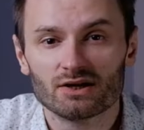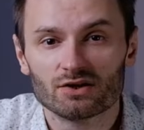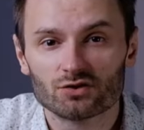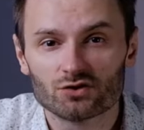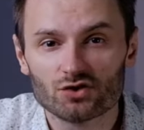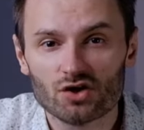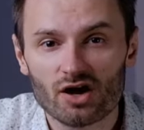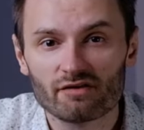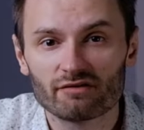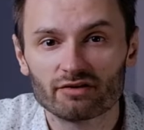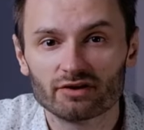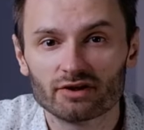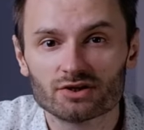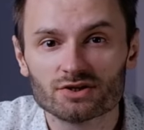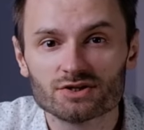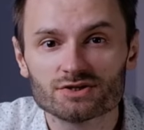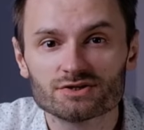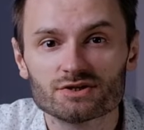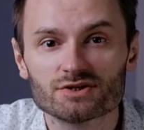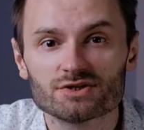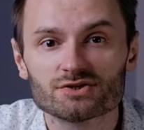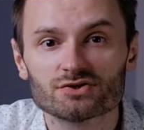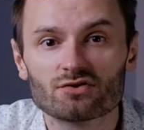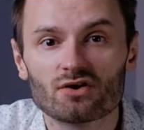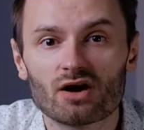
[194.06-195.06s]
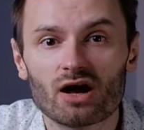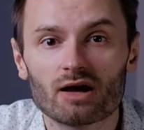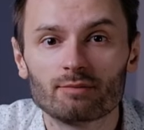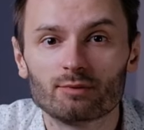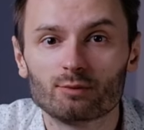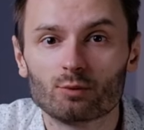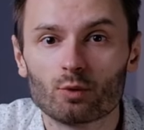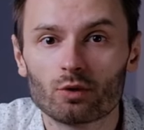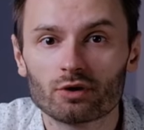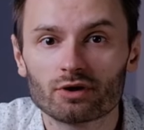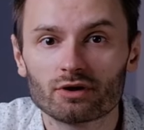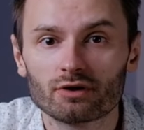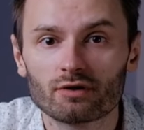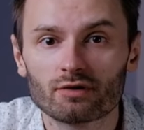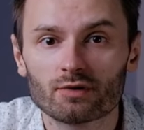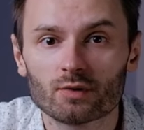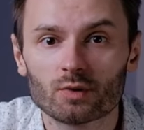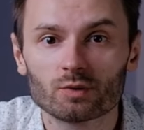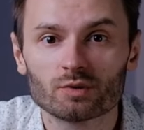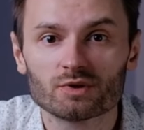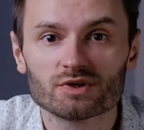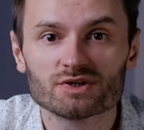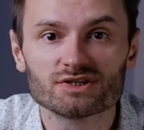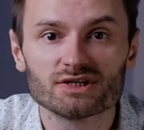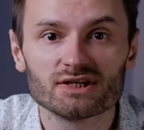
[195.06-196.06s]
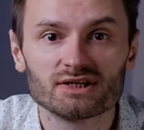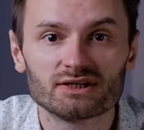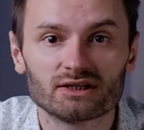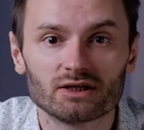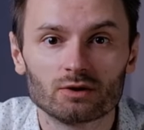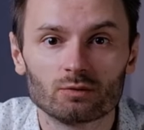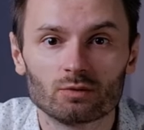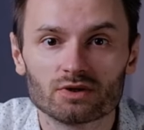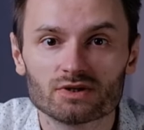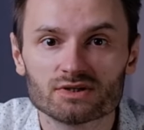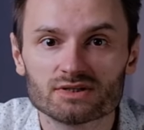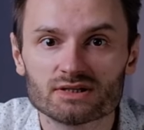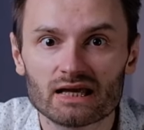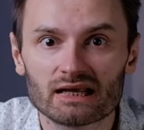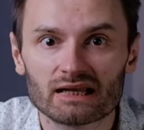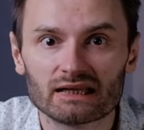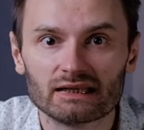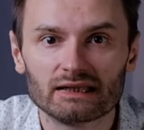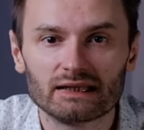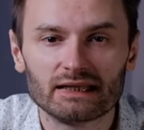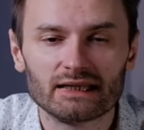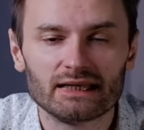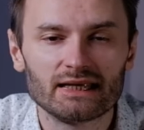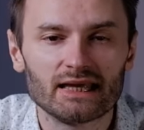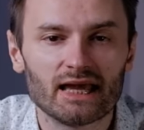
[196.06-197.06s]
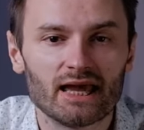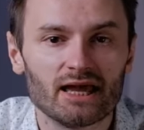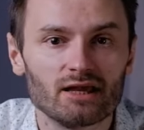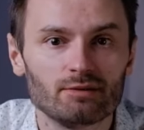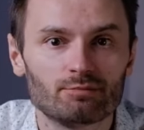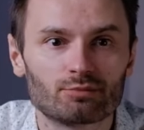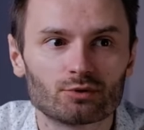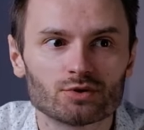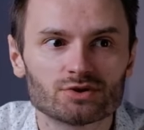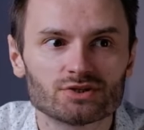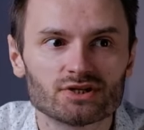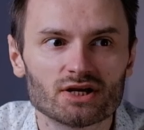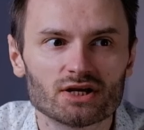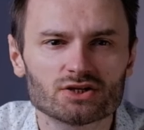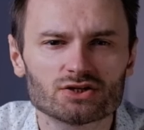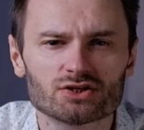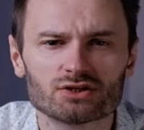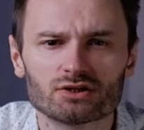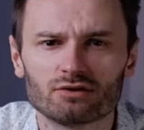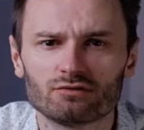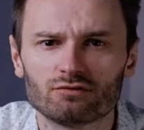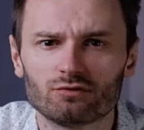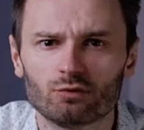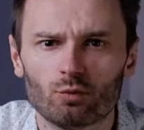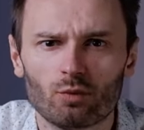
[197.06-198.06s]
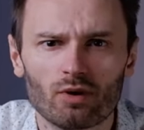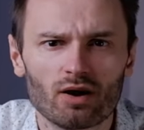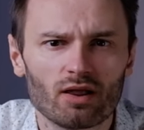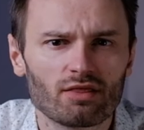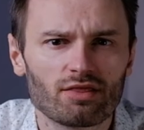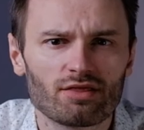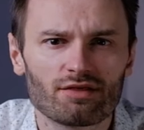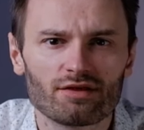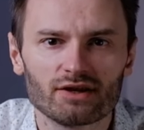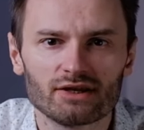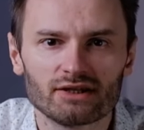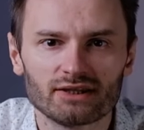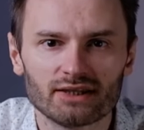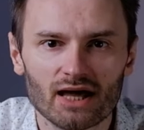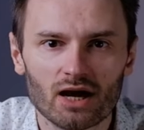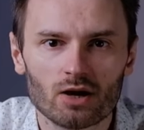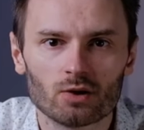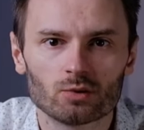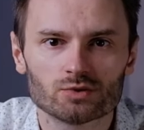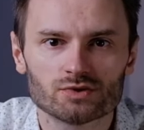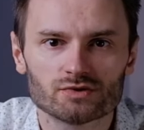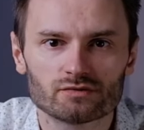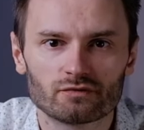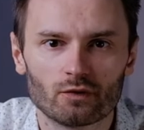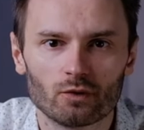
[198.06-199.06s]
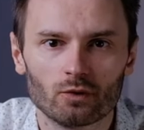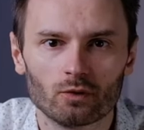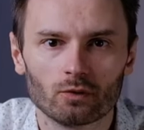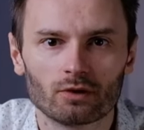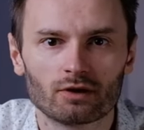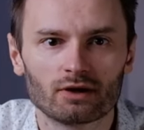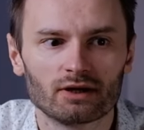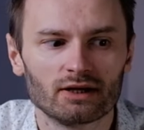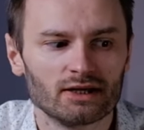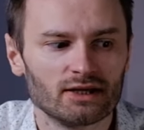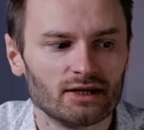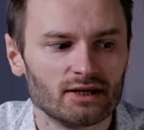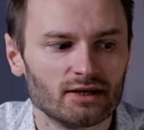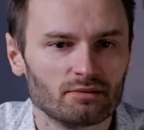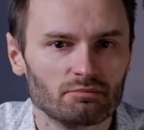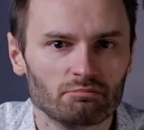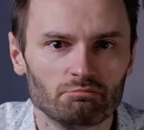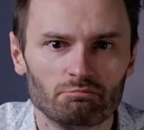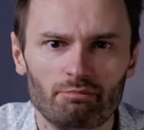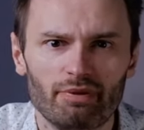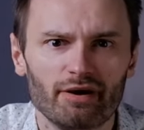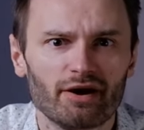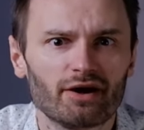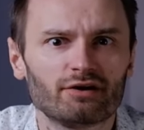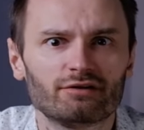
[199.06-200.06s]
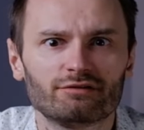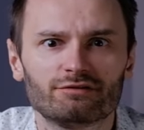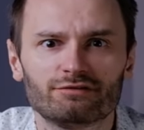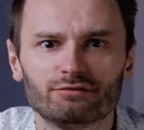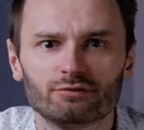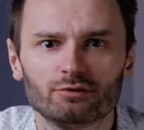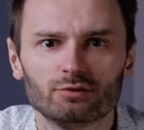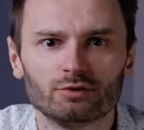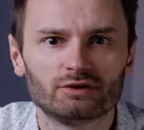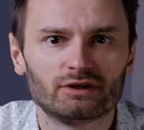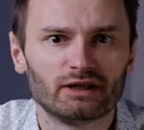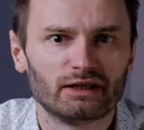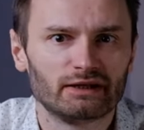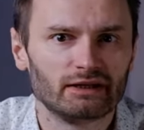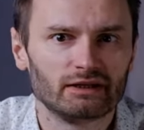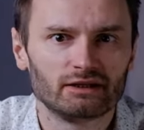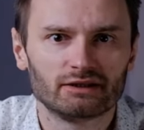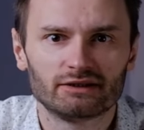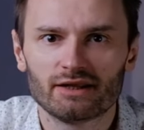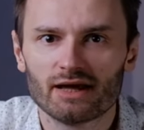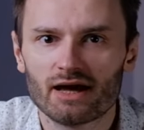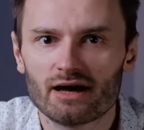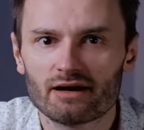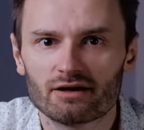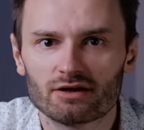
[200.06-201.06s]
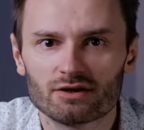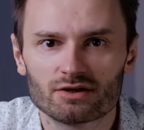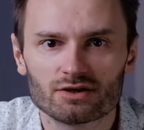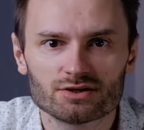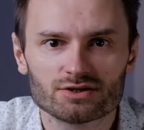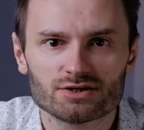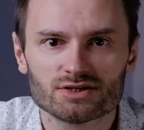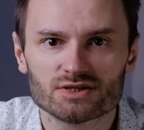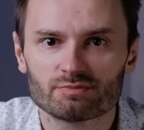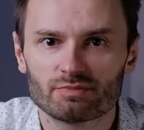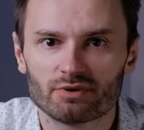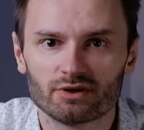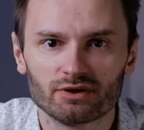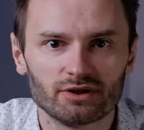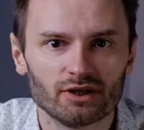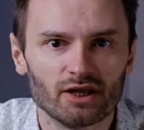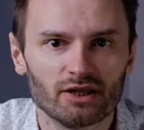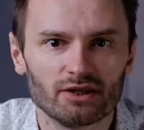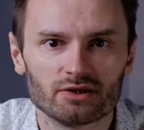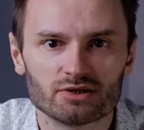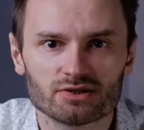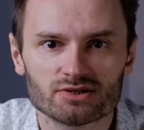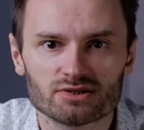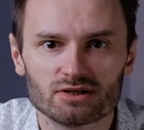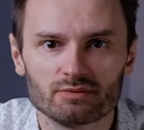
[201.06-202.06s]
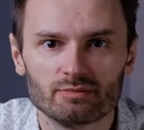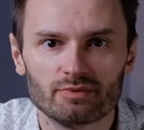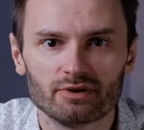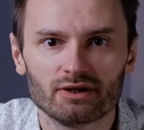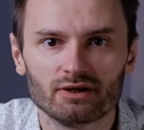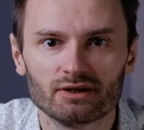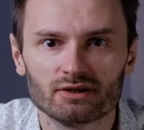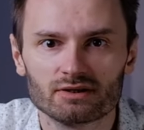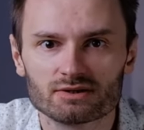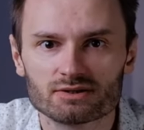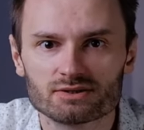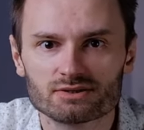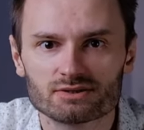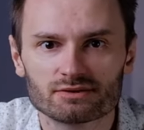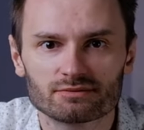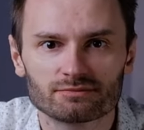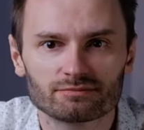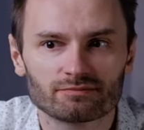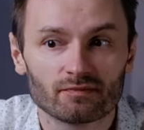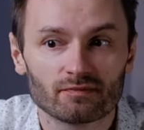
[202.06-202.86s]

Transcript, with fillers: Travelers describe walking through the city when suddenly a procession of wealthy townsfolk barefoot and in tatters, spontaneously begins.